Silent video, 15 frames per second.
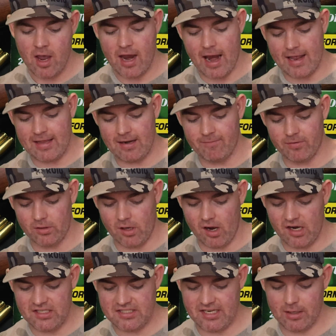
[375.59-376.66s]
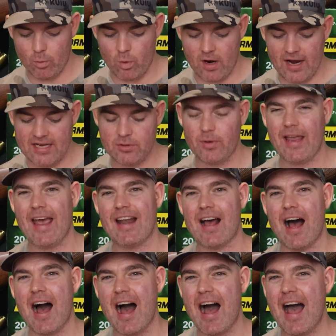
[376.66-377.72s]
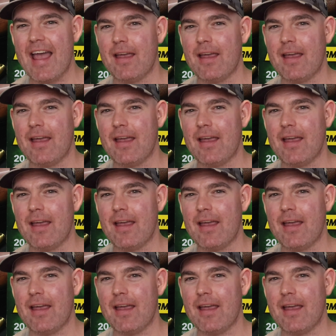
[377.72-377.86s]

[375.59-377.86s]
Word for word: And then velocity wise, we had a high